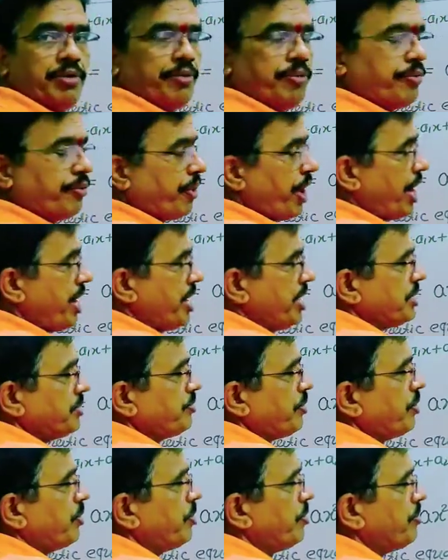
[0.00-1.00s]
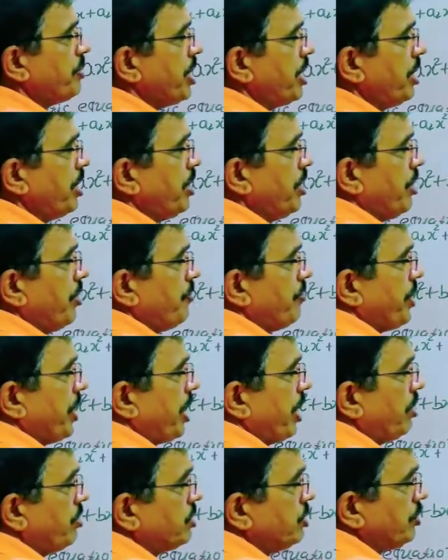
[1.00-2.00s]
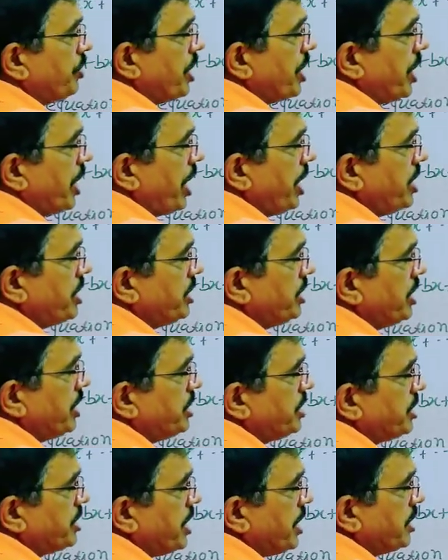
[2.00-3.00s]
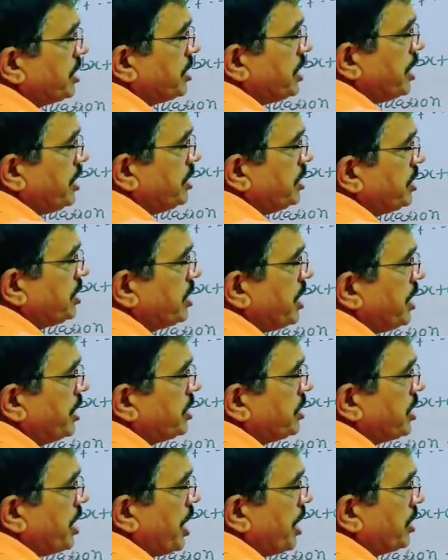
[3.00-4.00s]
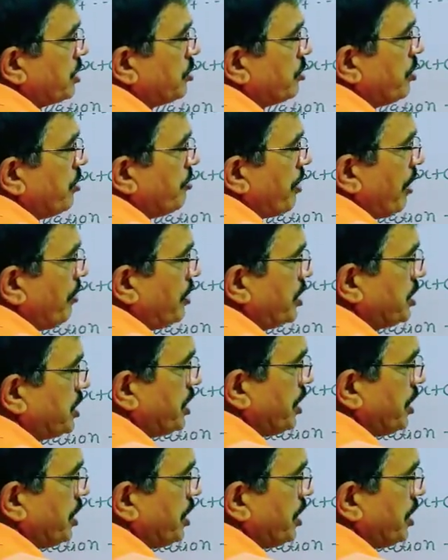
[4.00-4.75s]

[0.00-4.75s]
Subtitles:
Why it is polynomial? Because you can write this 6x to the power